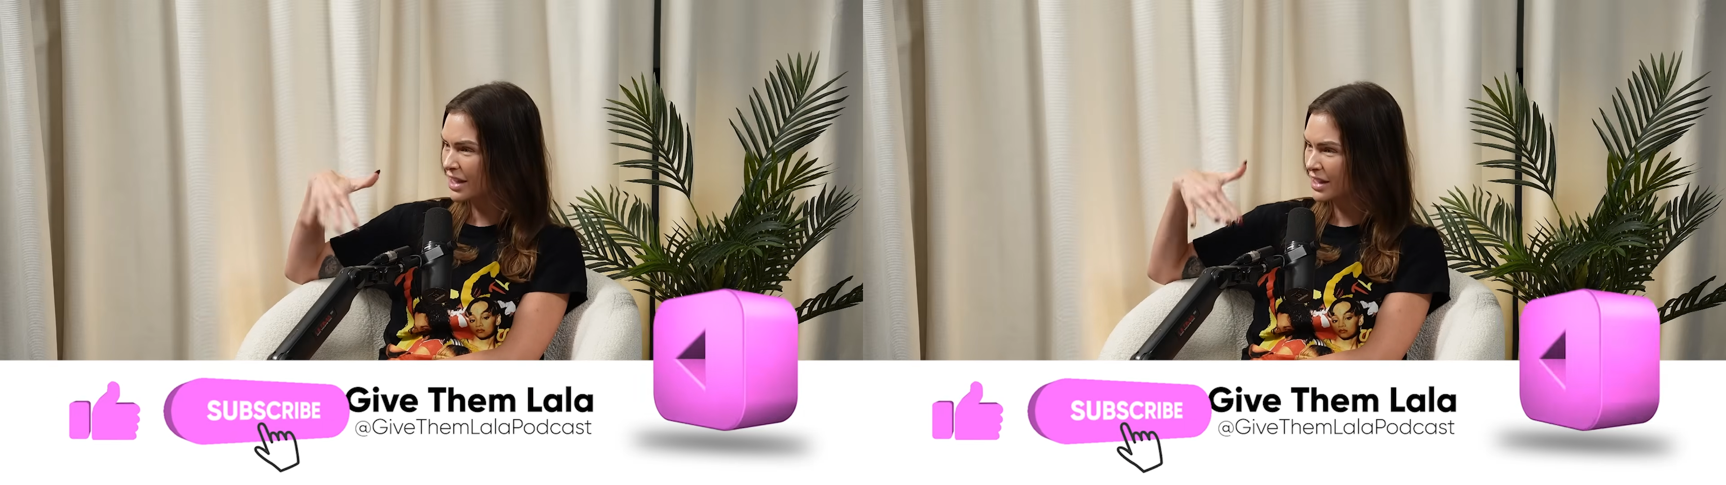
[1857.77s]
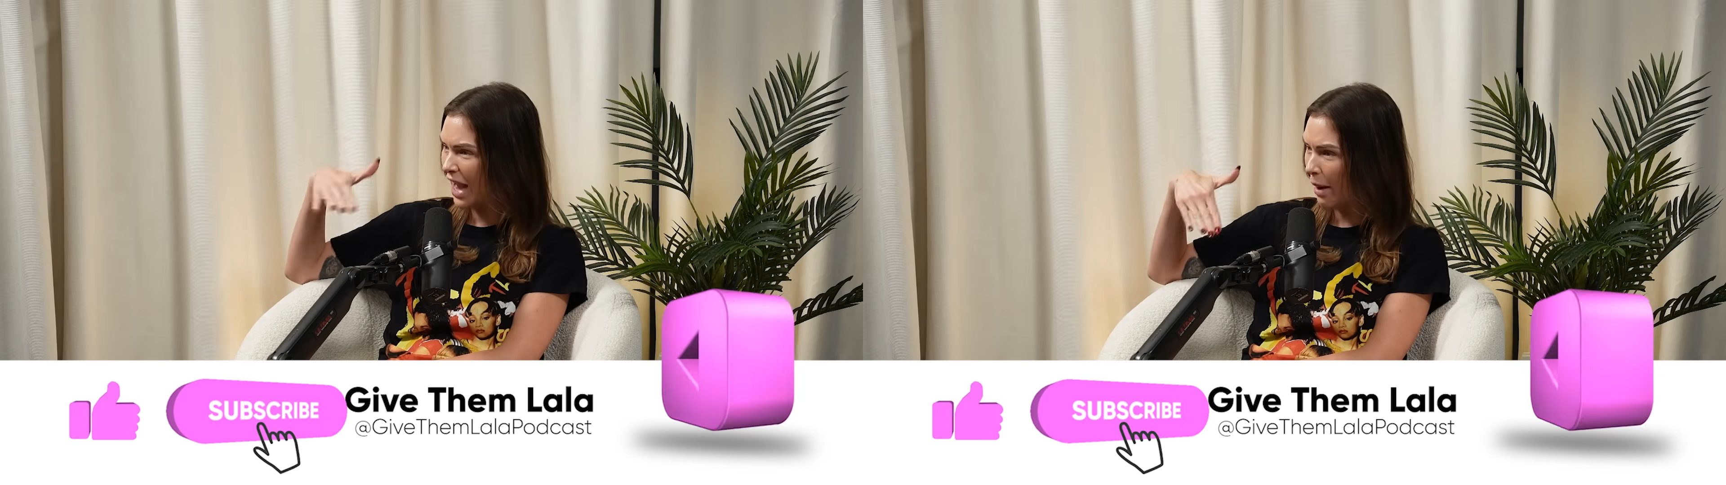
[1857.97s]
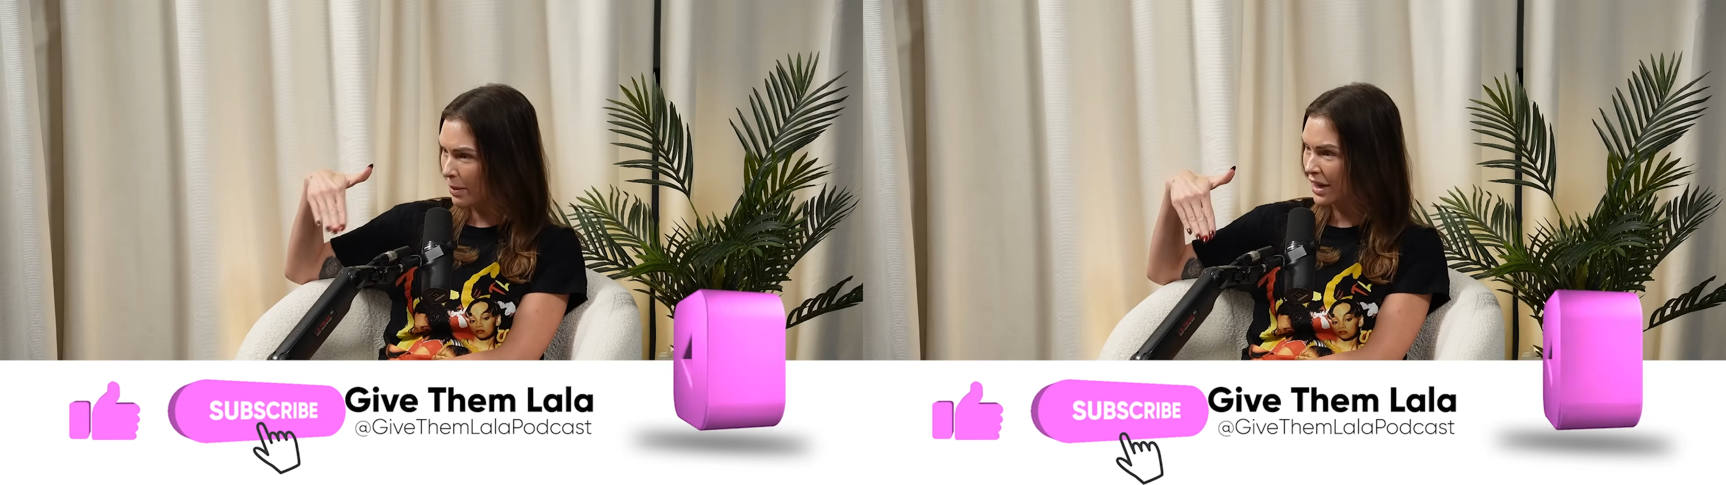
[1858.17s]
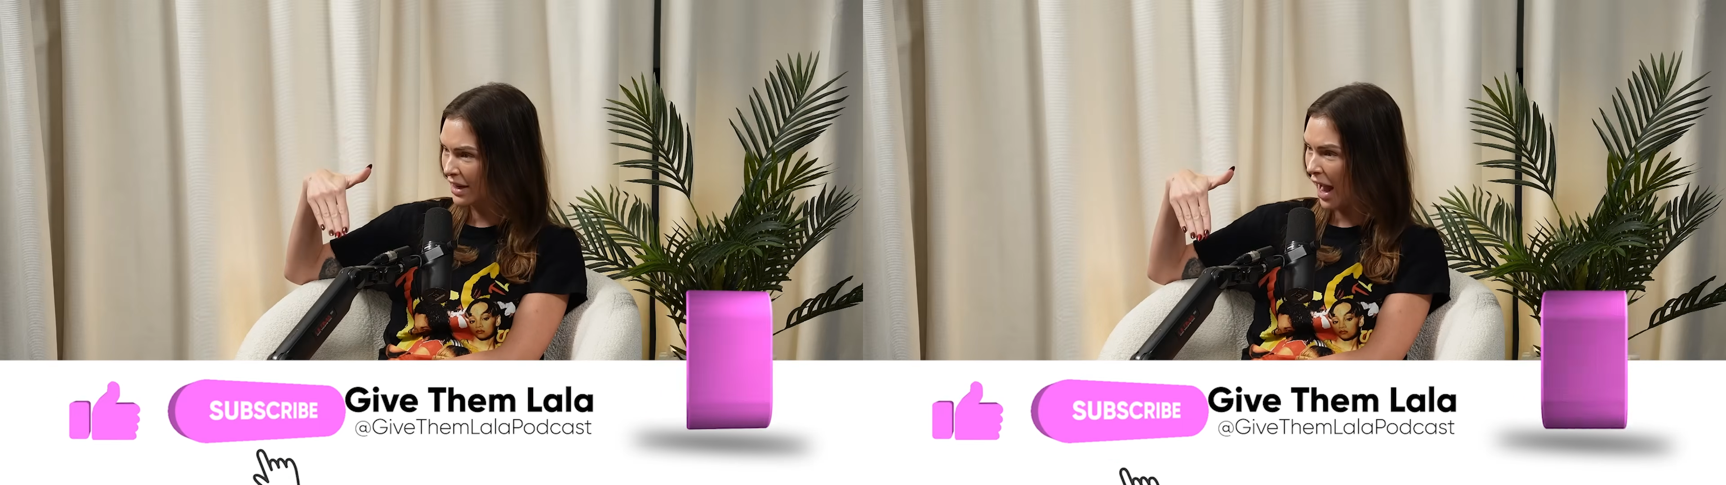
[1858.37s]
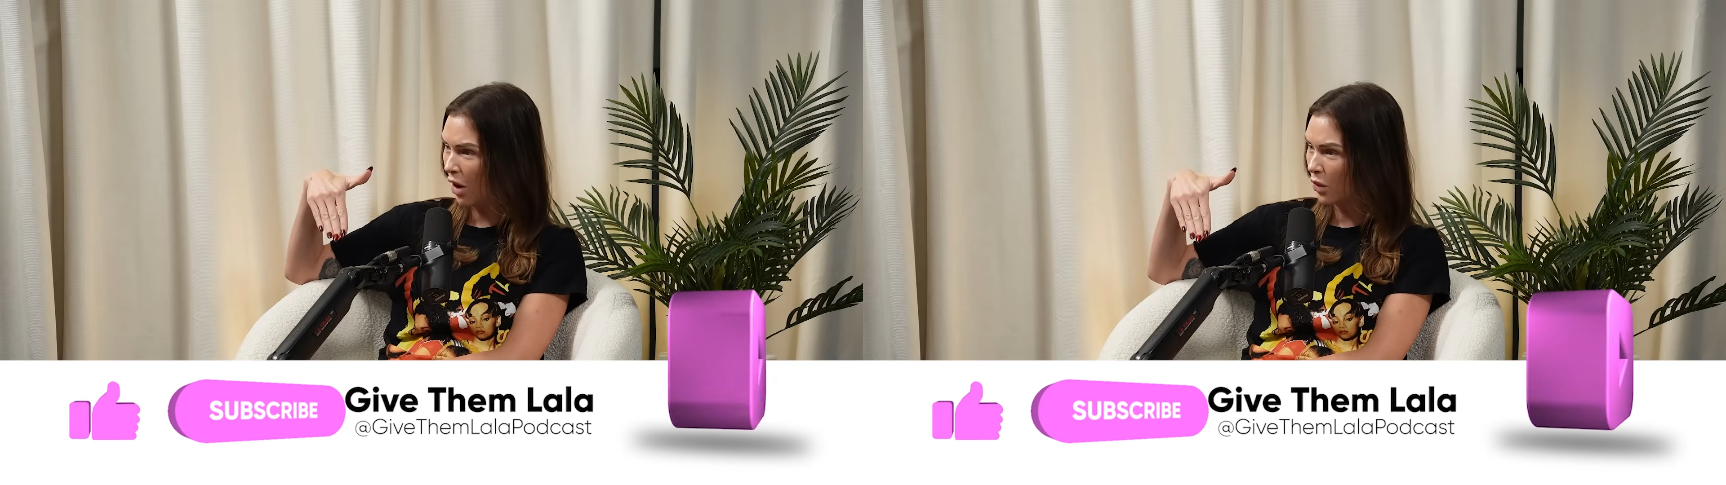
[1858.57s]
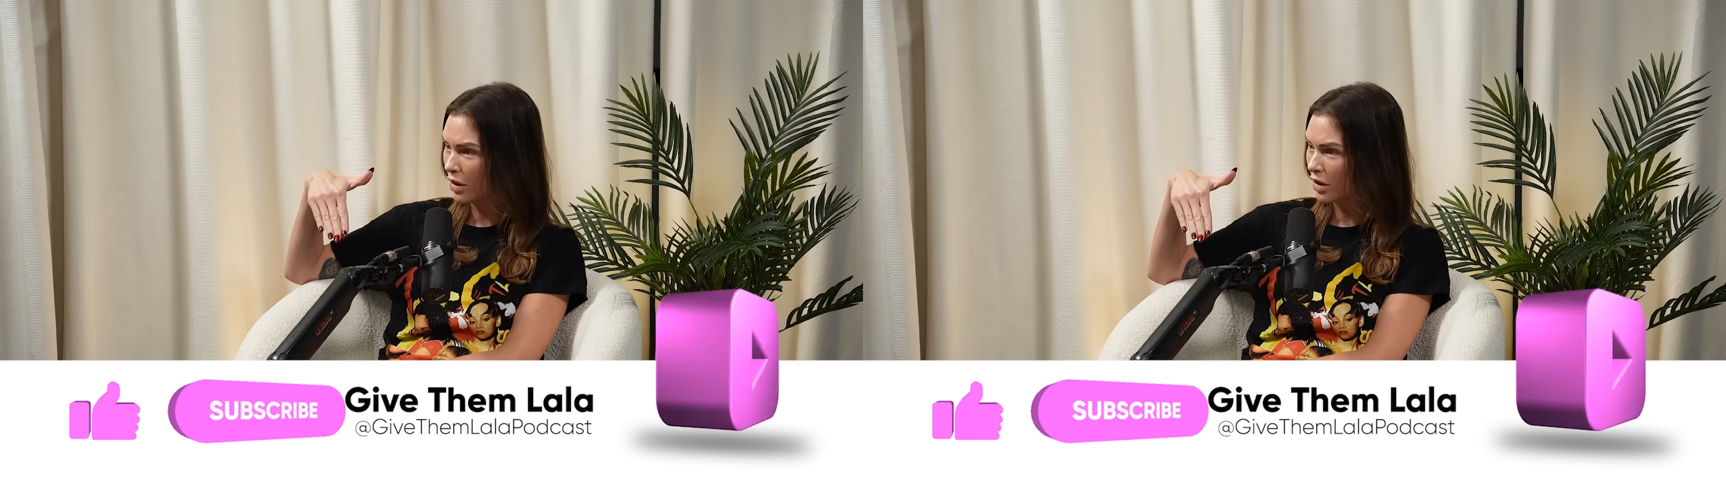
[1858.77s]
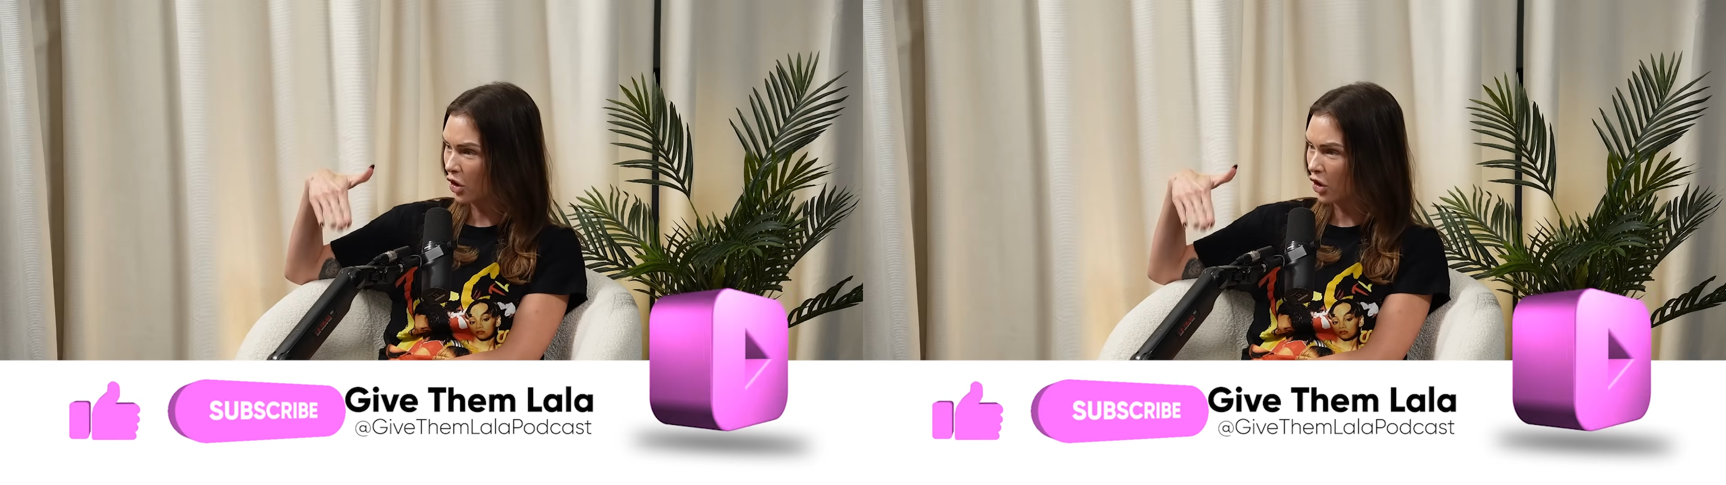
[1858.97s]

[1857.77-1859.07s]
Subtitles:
happening now?